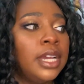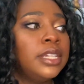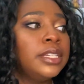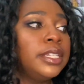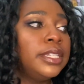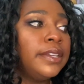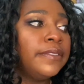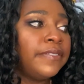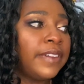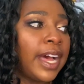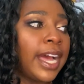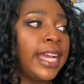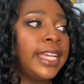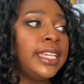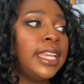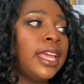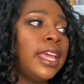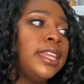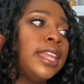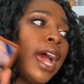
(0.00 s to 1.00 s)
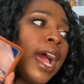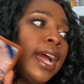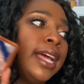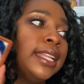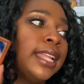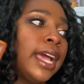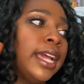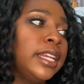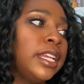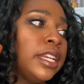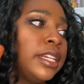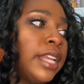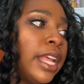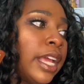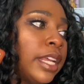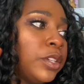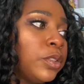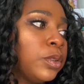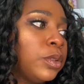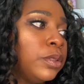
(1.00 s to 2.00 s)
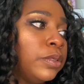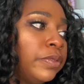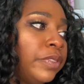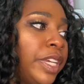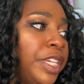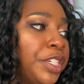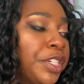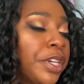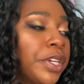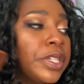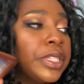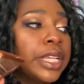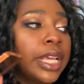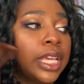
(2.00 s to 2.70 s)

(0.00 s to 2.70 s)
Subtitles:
to define and highlight natural features.